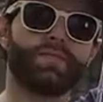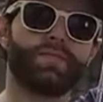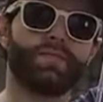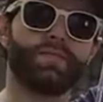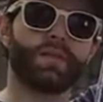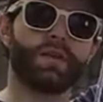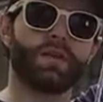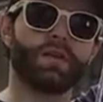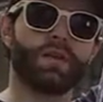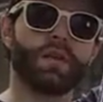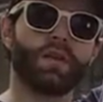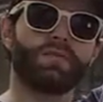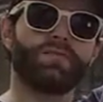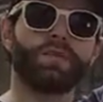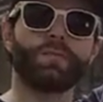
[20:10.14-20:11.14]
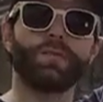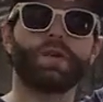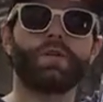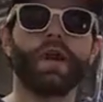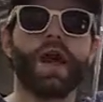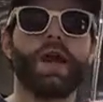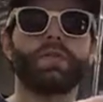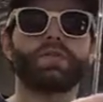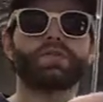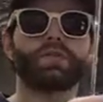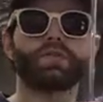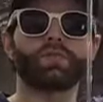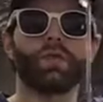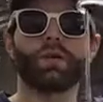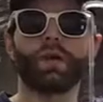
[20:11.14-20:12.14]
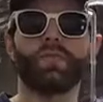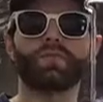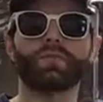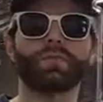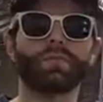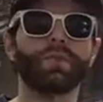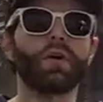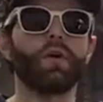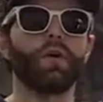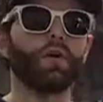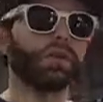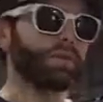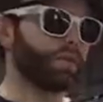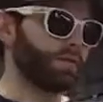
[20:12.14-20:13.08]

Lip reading: your question mark. Now flip it around so